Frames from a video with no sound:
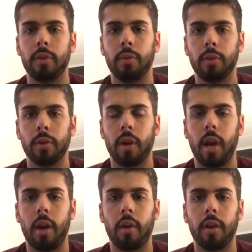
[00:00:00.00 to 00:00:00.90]
to your
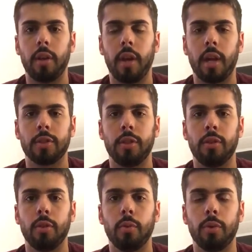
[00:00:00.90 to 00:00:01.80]
area that has to
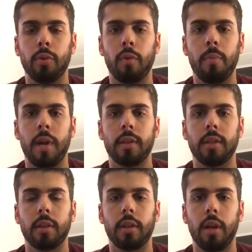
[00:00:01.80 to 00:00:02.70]
do with your
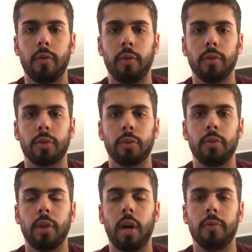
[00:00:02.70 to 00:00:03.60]
romantic life and
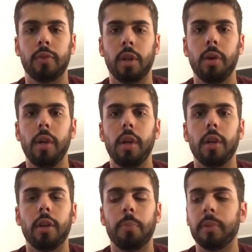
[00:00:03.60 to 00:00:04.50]
true love. So,
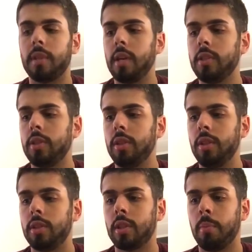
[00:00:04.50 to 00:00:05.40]

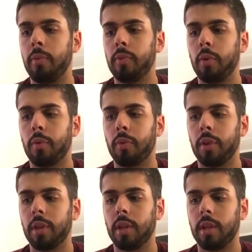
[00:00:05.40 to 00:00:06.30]
potentially some of you are
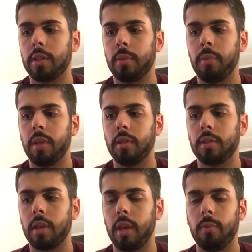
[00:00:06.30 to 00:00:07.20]
really going to get some
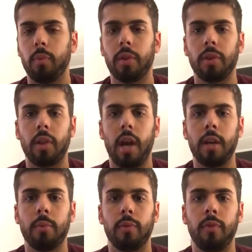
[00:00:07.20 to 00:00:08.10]
insight, and with
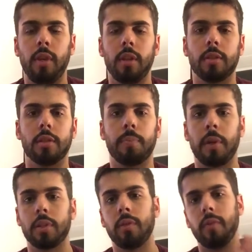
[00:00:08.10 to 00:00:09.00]
aligning with Venus,
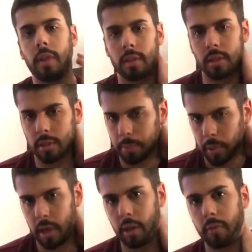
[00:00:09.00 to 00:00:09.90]
especially Venus is the
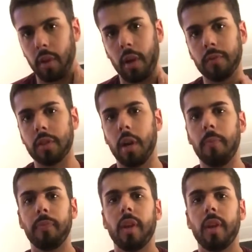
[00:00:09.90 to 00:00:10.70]
planet of love. So,